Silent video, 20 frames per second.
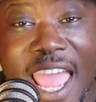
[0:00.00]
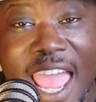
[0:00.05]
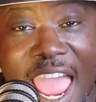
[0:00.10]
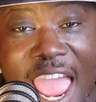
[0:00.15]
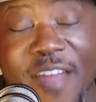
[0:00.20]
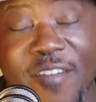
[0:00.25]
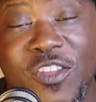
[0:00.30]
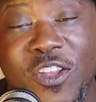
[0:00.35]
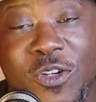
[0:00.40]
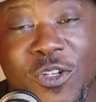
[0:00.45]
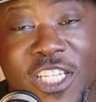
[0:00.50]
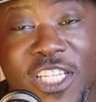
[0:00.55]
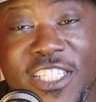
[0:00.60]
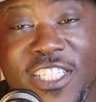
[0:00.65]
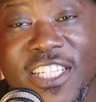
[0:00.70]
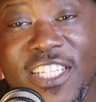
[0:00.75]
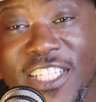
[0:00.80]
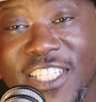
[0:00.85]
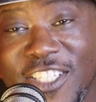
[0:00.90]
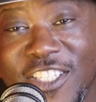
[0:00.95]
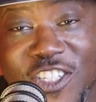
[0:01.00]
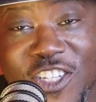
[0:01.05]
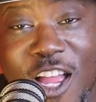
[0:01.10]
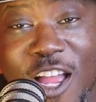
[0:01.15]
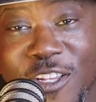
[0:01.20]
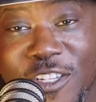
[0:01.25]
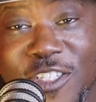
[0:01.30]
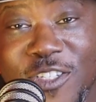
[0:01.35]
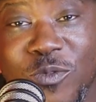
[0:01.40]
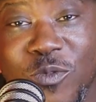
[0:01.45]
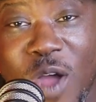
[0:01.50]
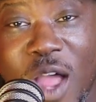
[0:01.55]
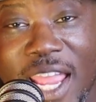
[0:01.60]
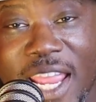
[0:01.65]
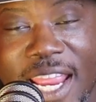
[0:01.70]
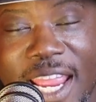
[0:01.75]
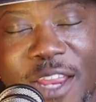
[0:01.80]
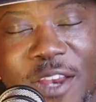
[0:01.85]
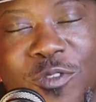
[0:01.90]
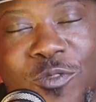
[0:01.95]
after listening to Charleston
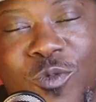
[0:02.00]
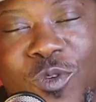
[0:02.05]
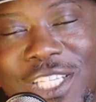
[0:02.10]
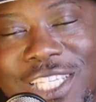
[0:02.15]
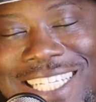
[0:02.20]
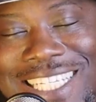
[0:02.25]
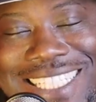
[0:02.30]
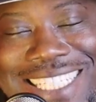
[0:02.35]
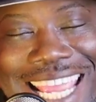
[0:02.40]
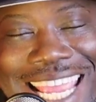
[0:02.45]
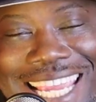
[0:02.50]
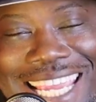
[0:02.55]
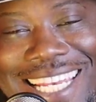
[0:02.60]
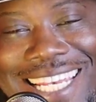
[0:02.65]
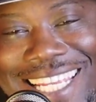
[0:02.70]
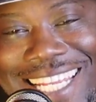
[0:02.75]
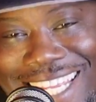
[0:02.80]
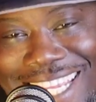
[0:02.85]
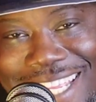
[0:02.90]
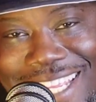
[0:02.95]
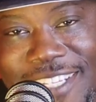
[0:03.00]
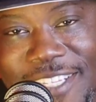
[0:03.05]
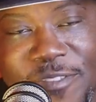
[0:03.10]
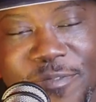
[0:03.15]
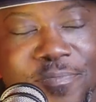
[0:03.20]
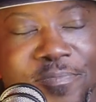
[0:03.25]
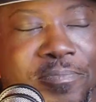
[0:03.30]
White and really taking it in.